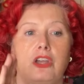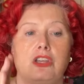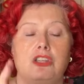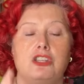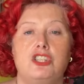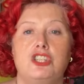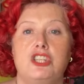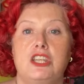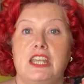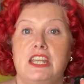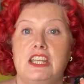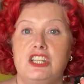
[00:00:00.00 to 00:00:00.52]

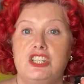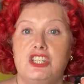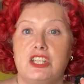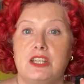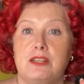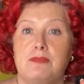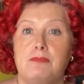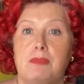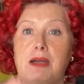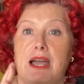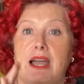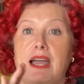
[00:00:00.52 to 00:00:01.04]

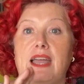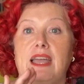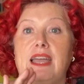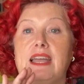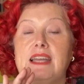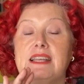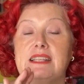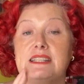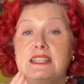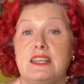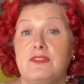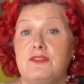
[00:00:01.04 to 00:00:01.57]
changing my
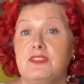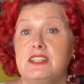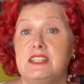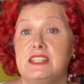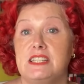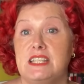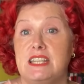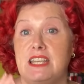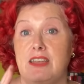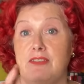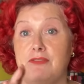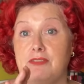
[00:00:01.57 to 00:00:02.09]

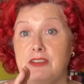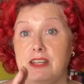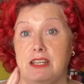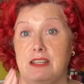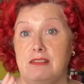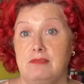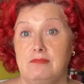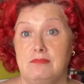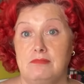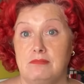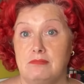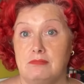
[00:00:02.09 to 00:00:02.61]
activity
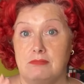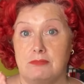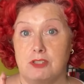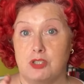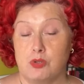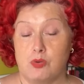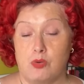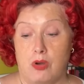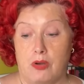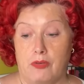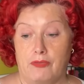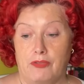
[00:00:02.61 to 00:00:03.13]
every
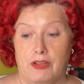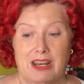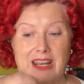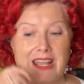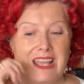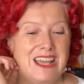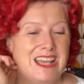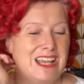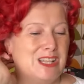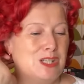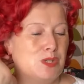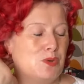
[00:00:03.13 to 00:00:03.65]
so often.
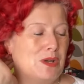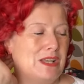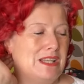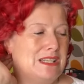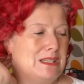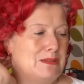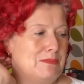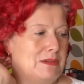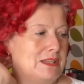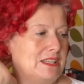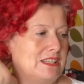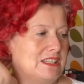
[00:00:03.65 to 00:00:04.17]

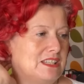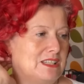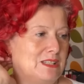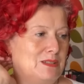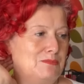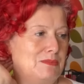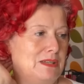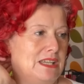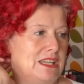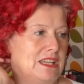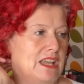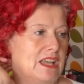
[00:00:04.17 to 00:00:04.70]
20 minutes to
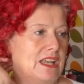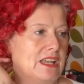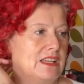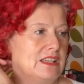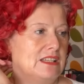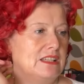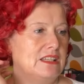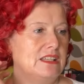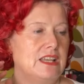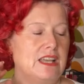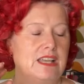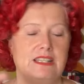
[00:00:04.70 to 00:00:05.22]
me
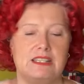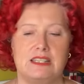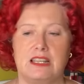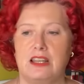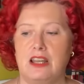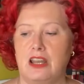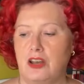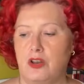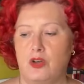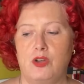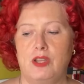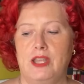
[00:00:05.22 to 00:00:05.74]
is an
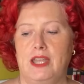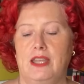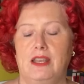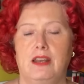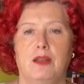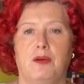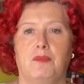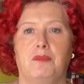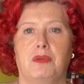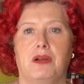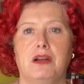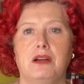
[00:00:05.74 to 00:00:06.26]
annoying
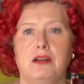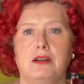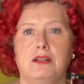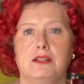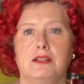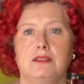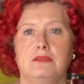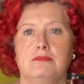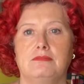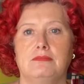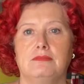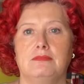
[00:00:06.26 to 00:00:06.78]
number.
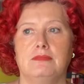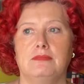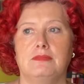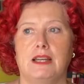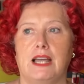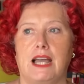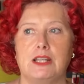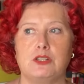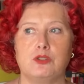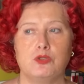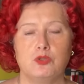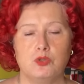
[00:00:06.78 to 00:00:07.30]

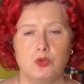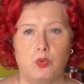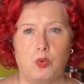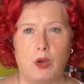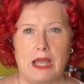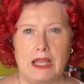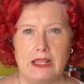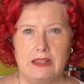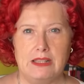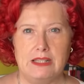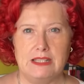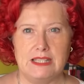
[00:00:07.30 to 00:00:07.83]
I don't know
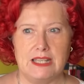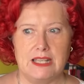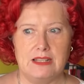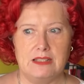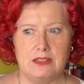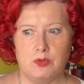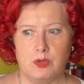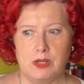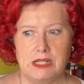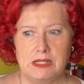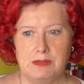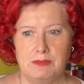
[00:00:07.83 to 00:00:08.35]
why they said
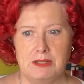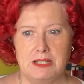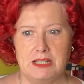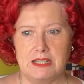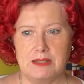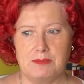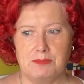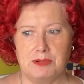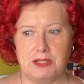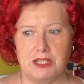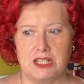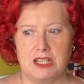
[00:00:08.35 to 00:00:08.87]
20 minutes
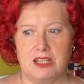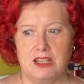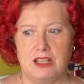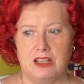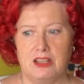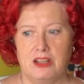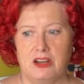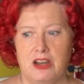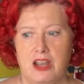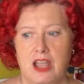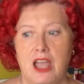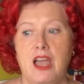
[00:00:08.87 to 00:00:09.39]
in
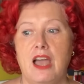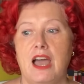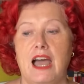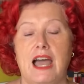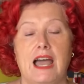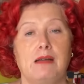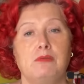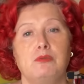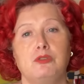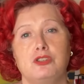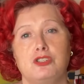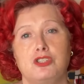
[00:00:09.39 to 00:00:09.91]
particular.
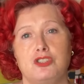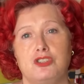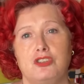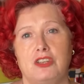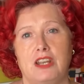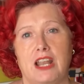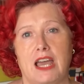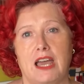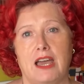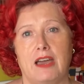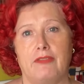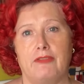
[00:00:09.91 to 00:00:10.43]
I'm going to do it
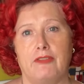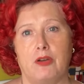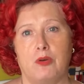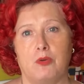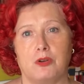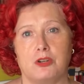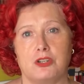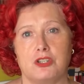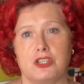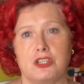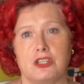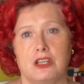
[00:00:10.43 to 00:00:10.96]
in half
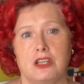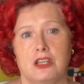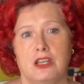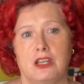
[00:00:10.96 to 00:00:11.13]
hours